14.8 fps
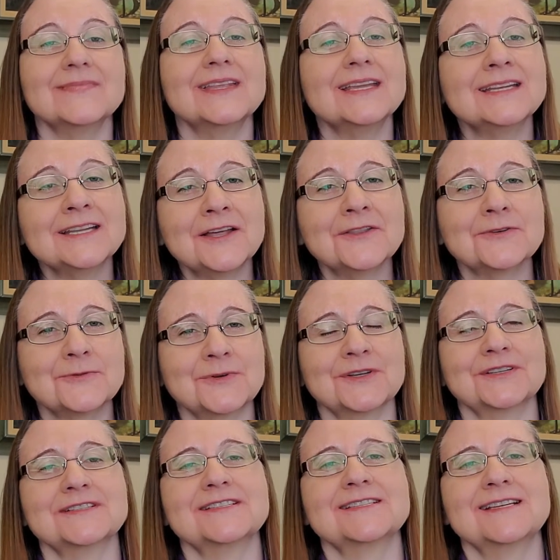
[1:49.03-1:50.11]
In other
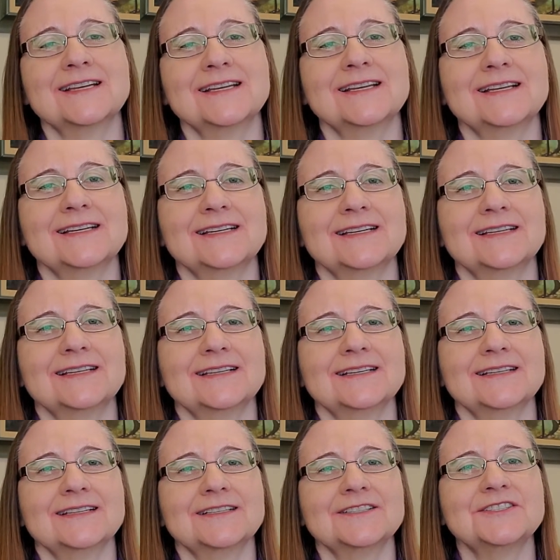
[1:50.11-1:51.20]
words,
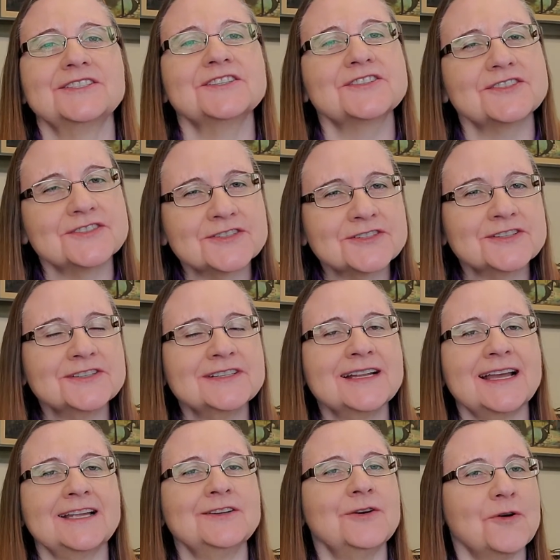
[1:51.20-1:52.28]
discern
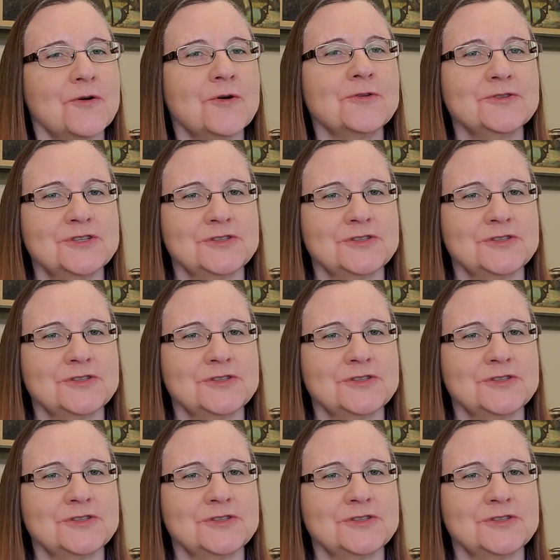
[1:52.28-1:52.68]
and hold